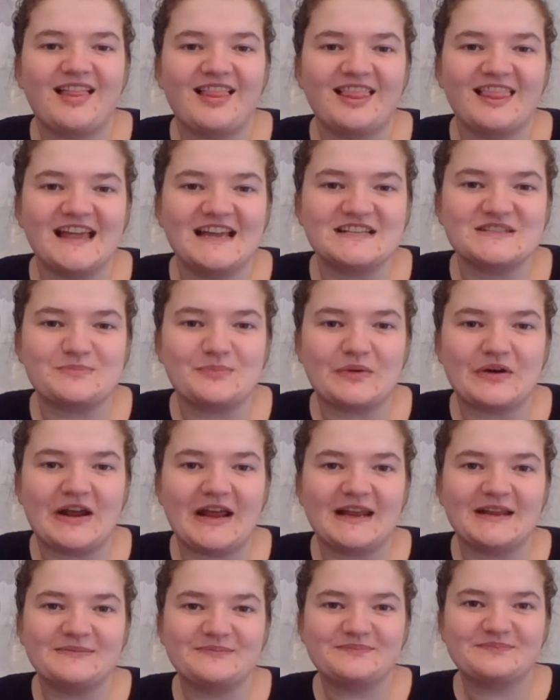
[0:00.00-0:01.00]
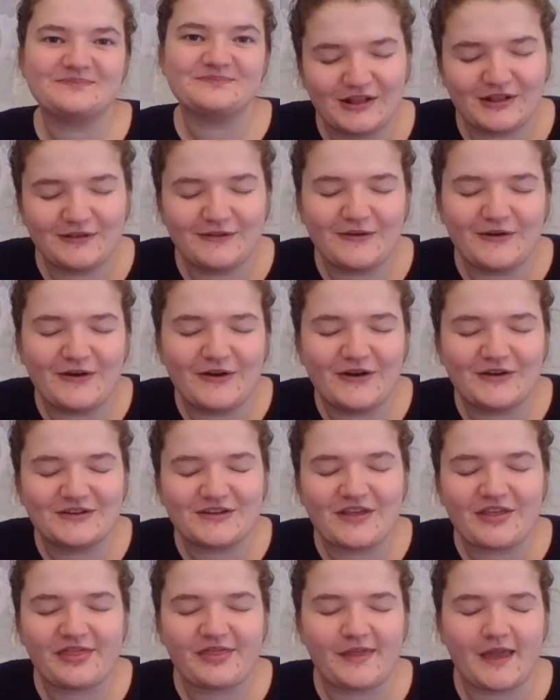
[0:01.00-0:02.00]
Let's pray. Lord,
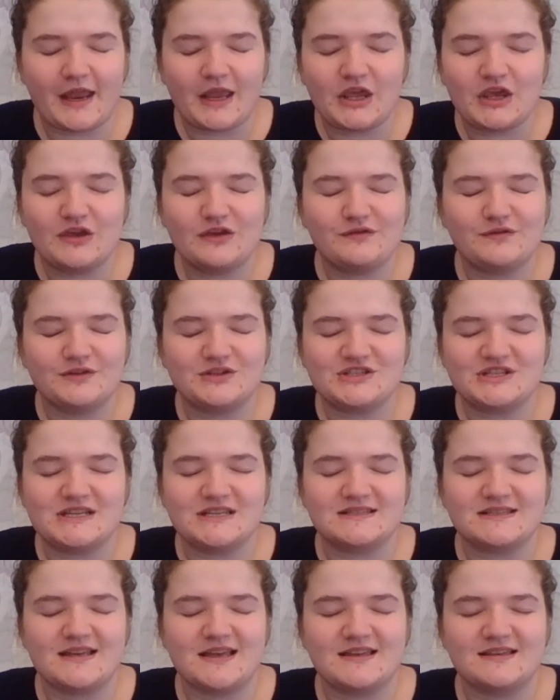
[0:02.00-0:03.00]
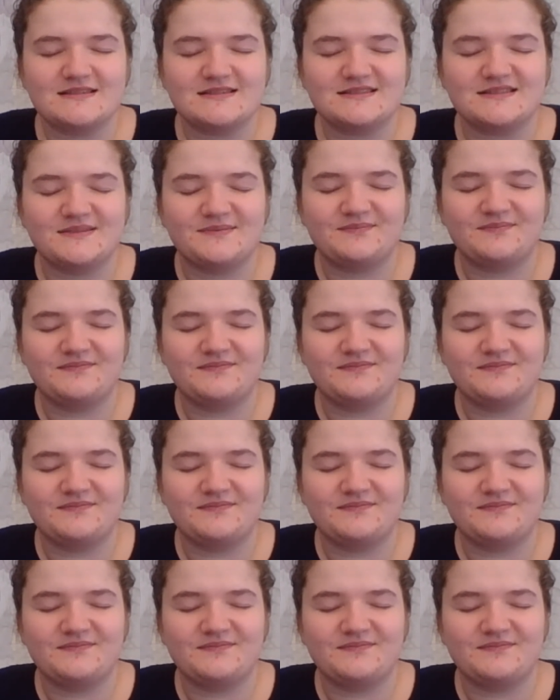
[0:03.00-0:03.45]
thank you for Jesus.